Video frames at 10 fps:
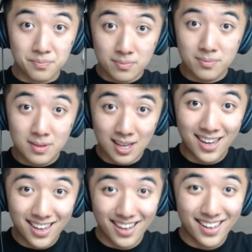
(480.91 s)
Leave a like on the
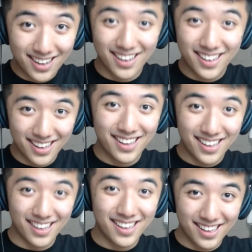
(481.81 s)
video if you guys enjoyed. Make sure
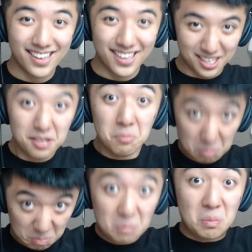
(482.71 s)
you hit that subscribe button
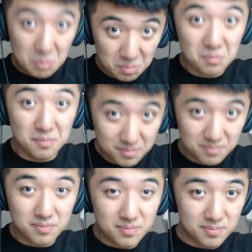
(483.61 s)
if you are new.